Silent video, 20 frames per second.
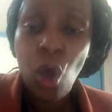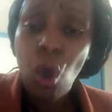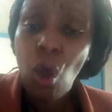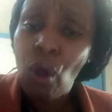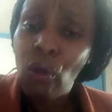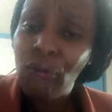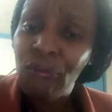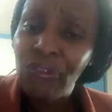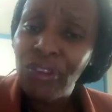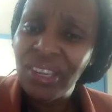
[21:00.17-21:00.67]

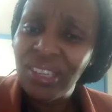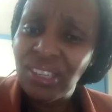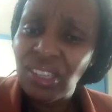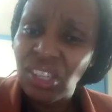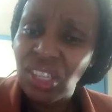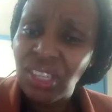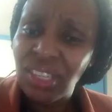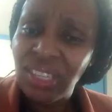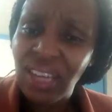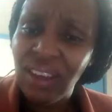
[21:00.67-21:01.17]
of
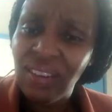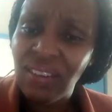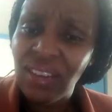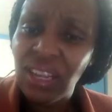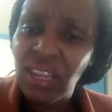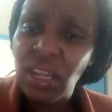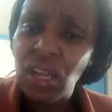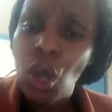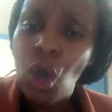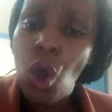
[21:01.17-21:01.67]

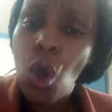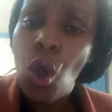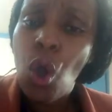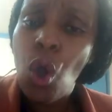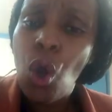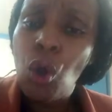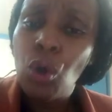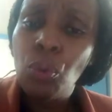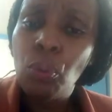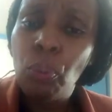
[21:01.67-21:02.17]
registering
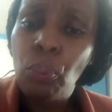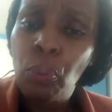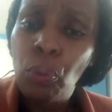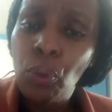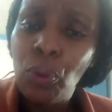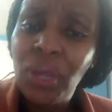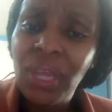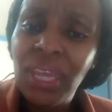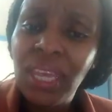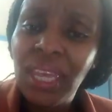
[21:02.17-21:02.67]
or
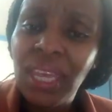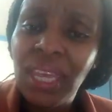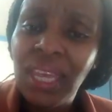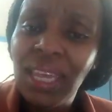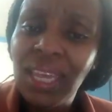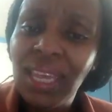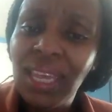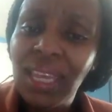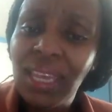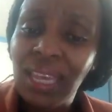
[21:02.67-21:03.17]

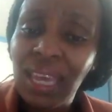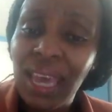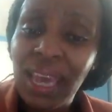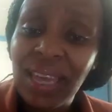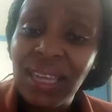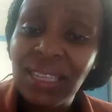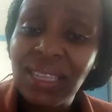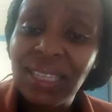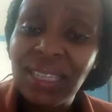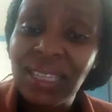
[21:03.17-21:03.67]
booking
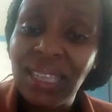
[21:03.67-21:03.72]
guests